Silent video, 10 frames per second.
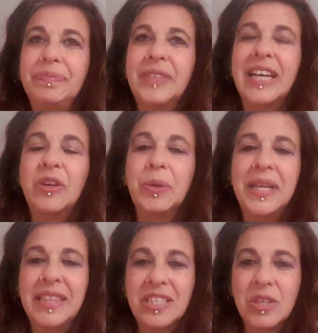and
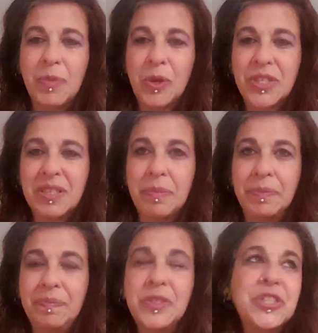create the support
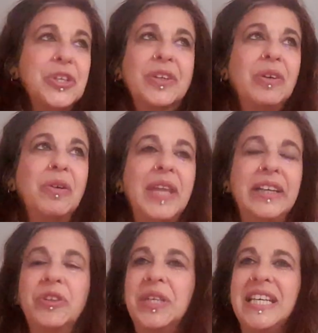circle
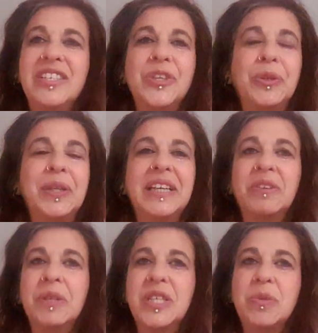that you need, to create a
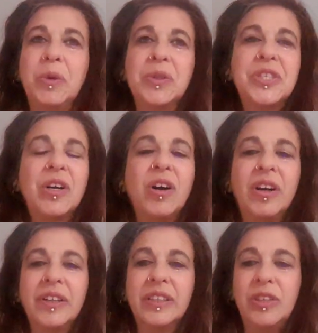ritual to
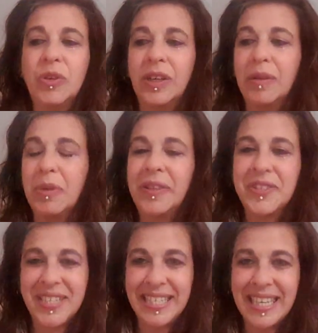call your
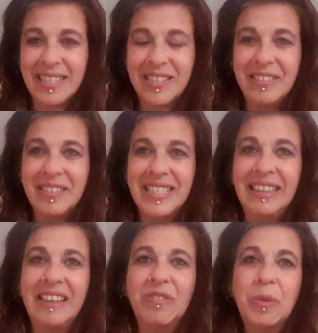brothers and sisters
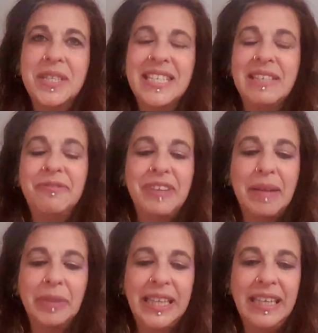and loved ones and
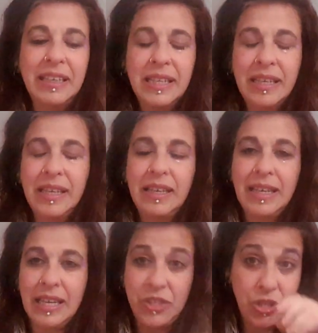family
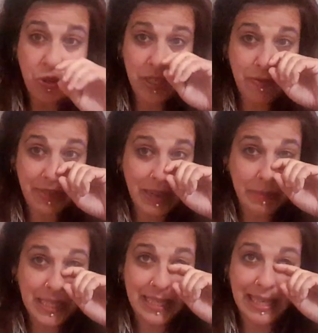and chosen
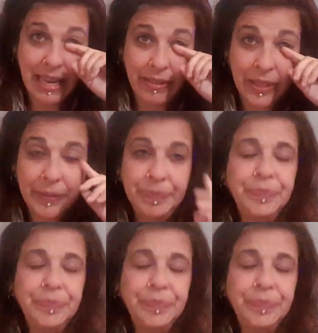family together,